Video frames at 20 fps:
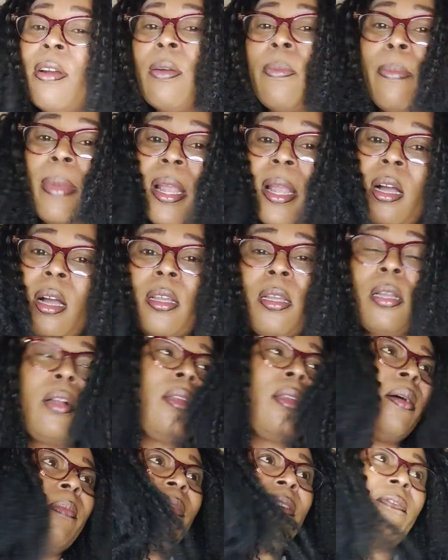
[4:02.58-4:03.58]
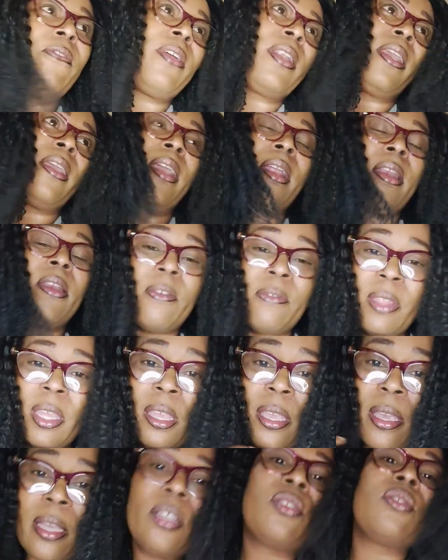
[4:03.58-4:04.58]
up my curriculum before the end of the
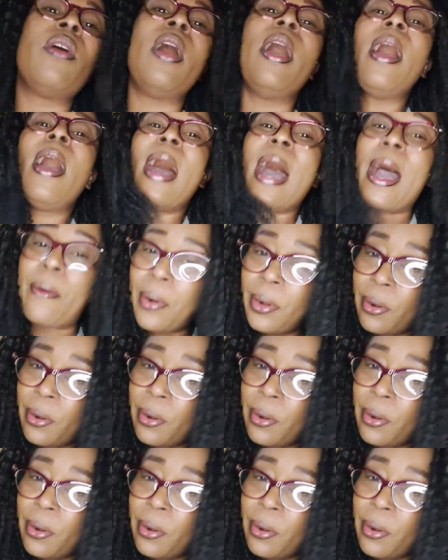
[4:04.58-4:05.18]
year, so I will